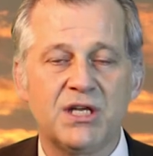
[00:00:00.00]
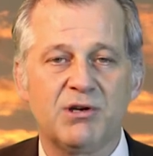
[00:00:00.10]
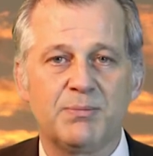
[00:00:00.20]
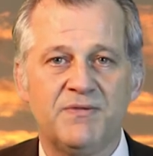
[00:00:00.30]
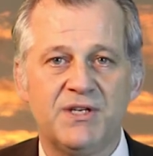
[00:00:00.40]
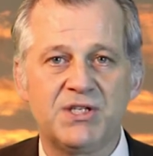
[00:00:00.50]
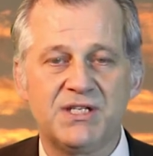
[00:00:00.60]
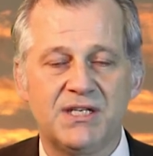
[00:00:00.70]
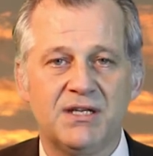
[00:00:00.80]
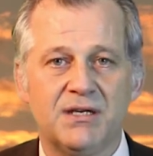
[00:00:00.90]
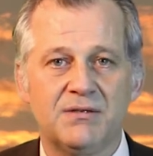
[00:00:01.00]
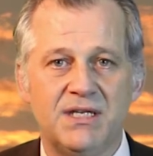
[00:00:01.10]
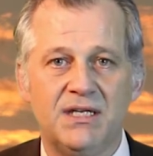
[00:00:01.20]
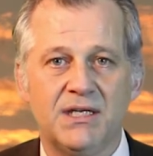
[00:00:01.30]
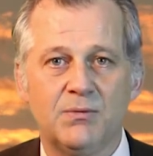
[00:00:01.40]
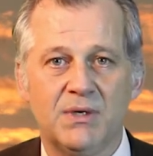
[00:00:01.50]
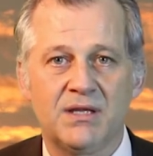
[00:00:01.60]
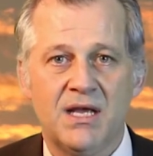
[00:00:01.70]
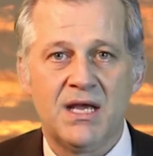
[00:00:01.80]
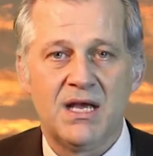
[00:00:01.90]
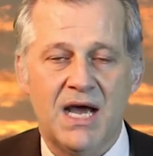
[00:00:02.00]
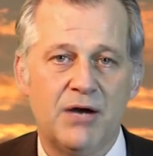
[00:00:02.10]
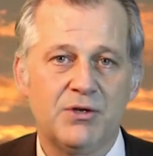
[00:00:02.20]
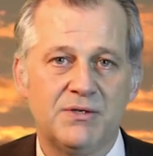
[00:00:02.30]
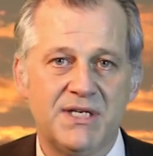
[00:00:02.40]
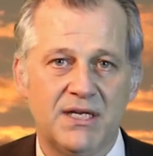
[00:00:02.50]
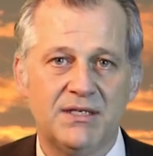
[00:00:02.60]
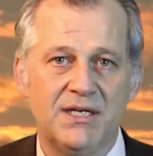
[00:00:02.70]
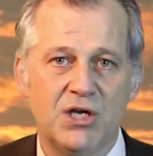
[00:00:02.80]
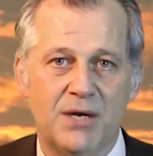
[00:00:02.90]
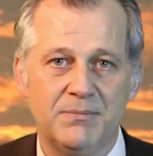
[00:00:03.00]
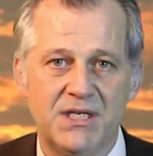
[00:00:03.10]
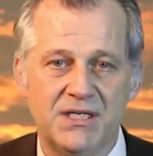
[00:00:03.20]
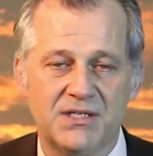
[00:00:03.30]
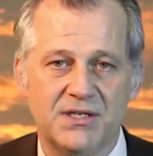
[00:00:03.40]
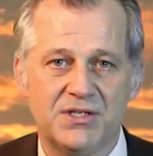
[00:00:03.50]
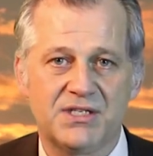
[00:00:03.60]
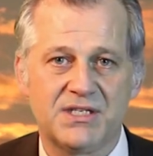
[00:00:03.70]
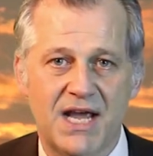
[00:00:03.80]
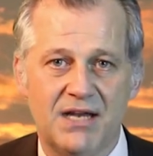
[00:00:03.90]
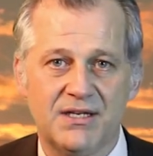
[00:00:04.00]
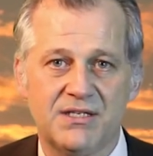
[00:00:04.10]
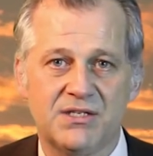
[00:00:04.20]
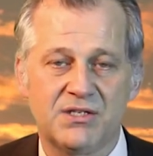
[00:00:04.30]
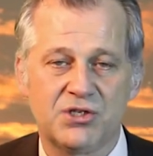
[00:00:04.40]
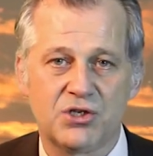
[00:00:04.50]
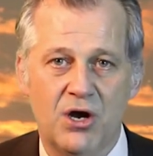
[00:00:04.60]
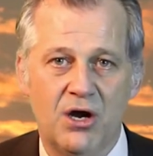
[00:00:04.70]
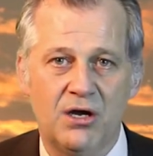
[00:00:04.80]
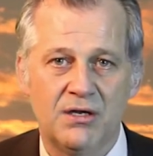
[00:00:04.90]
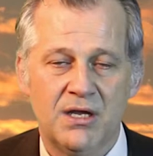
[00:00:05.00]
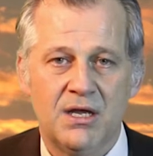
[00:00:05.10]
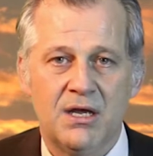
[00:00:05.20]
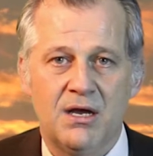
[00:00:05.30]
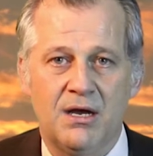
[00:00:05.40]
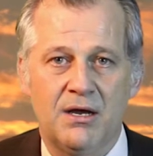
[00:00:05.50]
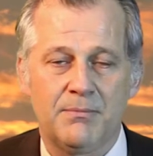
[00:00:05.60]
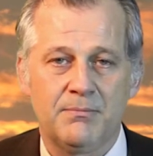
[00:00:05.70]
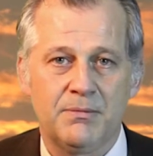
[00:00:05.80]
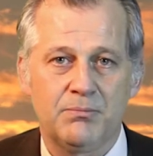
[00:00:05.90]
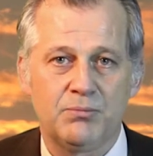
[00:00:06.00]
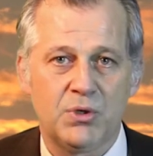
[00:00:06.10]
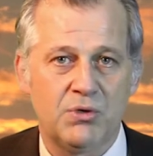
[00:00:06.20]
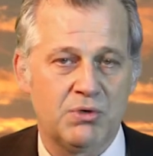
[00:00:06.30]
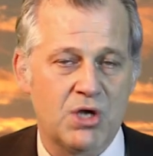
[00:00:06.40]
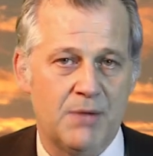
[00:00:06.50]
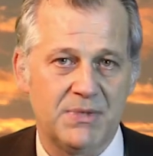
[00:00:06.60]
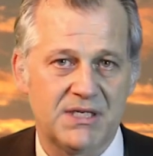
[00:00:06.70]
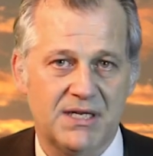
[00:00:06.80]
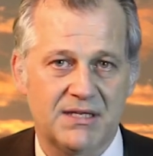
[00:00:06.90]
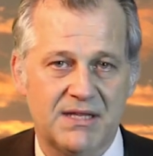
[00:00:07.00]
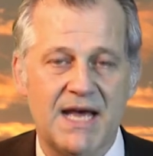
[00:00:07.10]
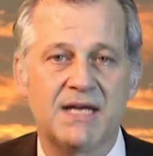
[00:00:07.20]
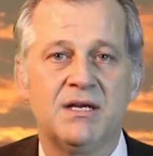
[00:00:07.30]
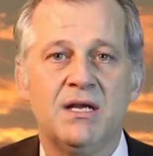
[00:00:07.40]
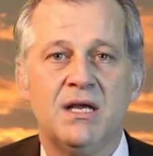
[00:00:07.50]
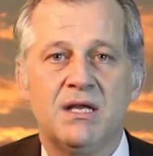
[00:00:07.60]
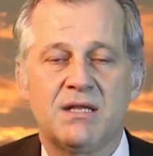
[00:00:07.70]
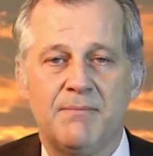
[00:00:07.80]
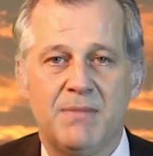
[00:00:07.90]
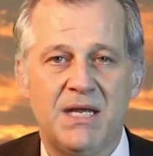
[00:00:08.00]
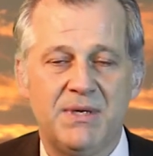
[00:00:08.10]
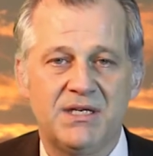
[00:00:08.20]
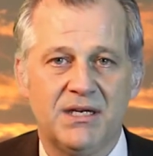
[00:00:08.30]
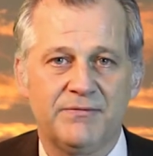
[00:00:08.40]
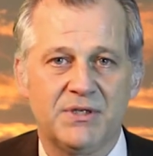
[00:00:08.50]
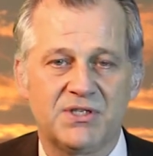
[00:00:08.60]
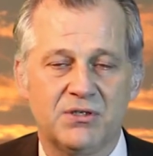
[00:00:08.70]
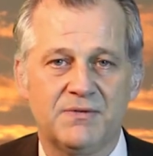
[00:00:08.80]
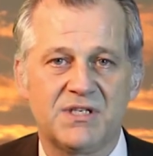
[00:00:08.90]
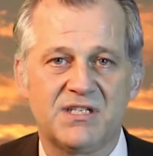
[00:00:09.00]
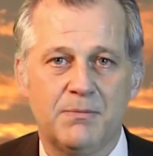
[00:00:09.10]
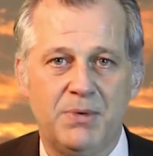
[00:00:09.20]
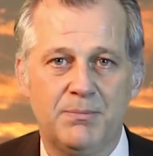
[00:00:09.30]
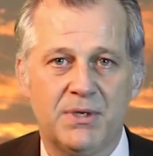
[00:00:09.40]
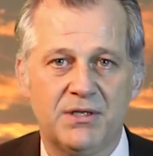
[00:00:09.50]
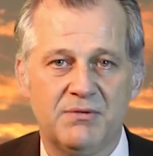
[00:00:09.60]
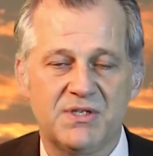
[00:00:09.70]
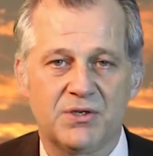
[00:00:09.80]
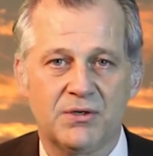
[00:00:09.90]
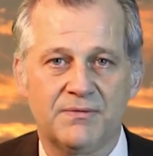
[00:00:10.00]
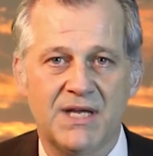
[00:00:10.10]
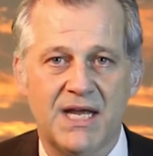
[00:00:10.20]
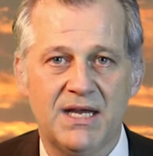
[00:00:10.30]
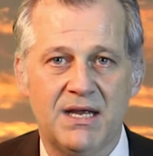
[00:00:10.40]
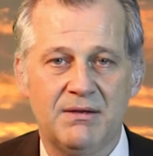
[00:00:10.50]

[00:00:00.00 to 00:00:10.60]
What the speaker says: there are provisions in there dealing with how utility companies such as TELUS, Shaw, companies like that may be delivering services to people on the reserve can